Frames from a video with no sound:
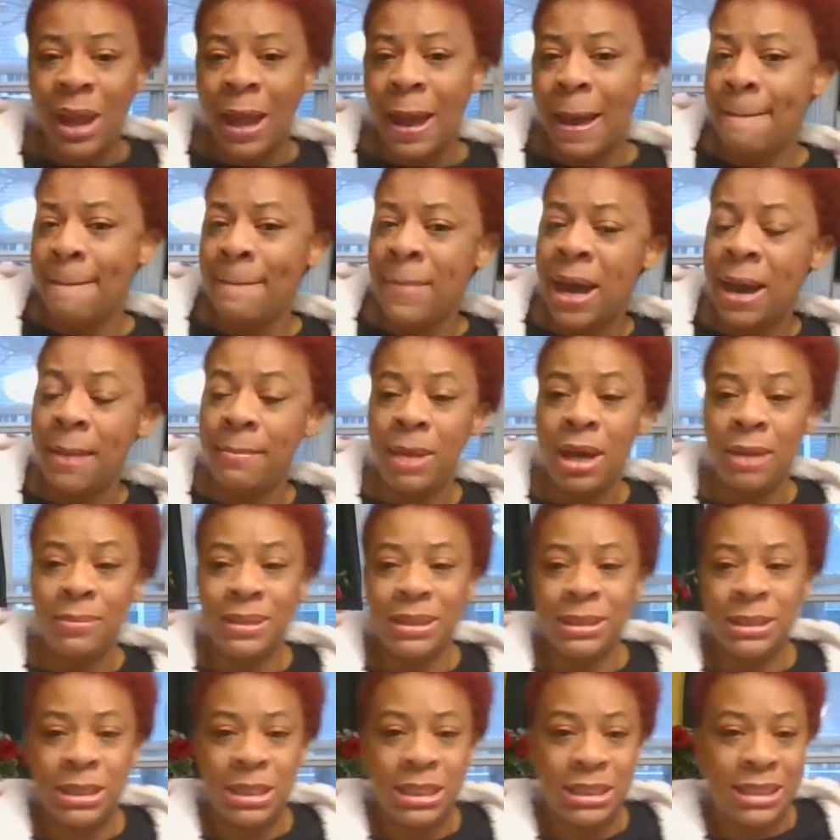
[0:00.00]
I mind my
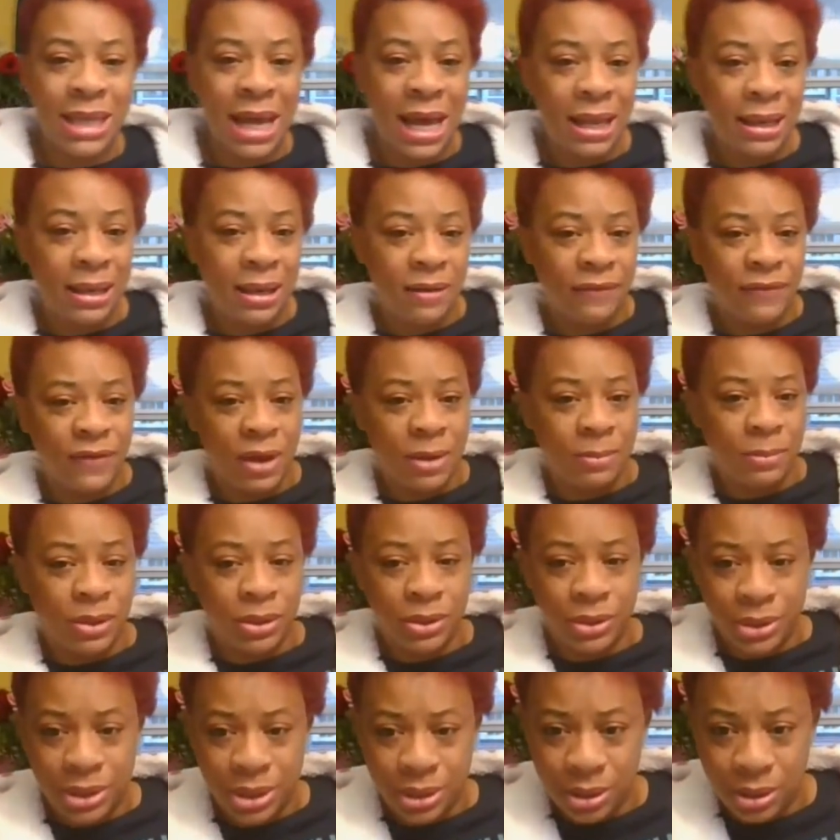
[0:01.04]
business. I love you. I'm
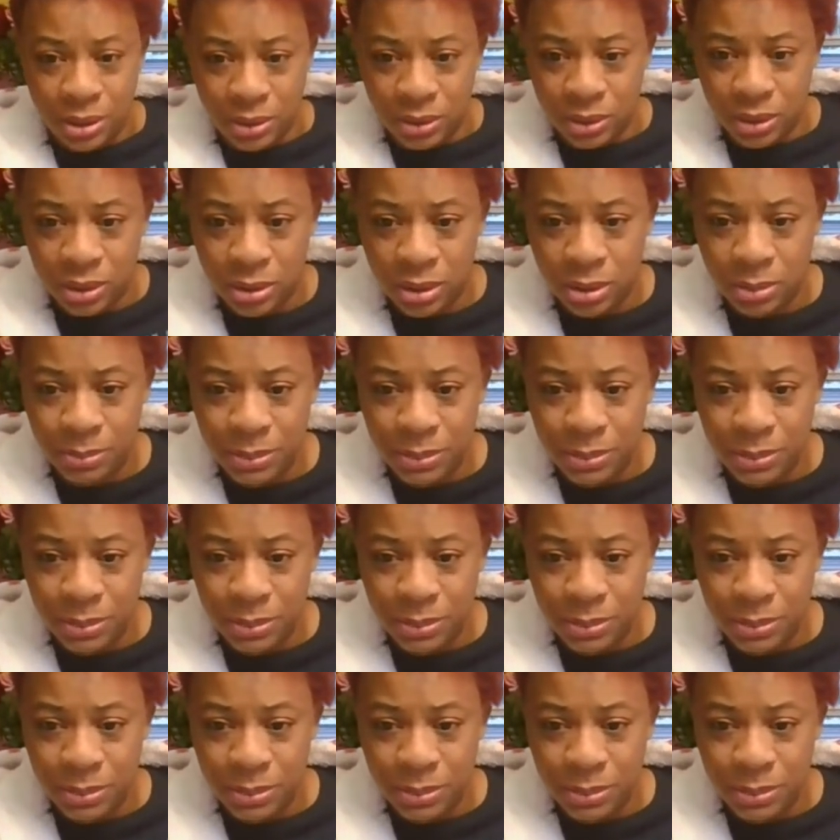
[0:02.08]
going to go.